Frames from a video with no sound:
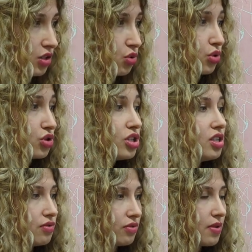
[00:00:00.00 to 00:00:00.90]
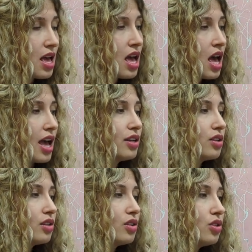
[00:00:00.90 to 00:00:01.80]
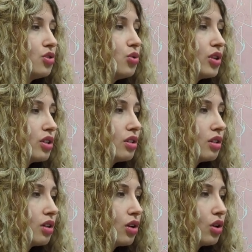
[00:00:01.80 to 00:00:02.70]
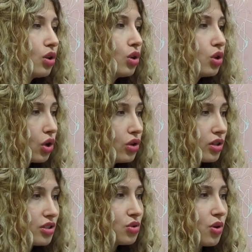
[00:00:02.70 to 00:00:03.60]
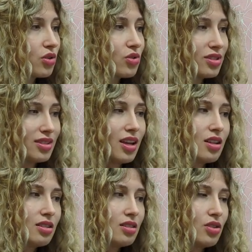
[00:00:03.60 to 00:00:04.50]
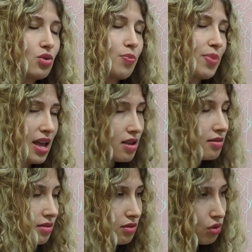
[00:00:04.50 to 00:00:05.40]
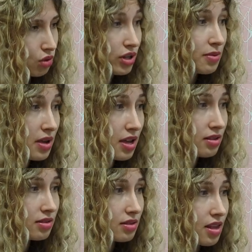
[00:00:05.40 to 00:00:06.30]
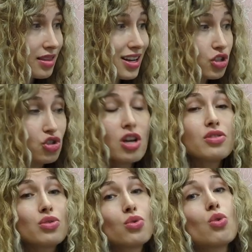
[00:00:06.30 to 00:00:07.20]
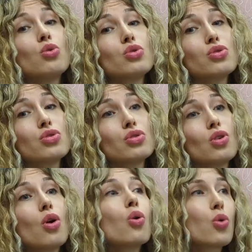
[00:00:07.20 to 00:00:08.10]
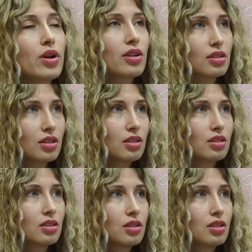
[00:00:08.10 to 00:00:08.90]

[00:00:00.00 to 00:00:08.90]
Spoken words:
to achieve. And you can learn to understand your pace, your learning pace, and then adjust your goals accordingly.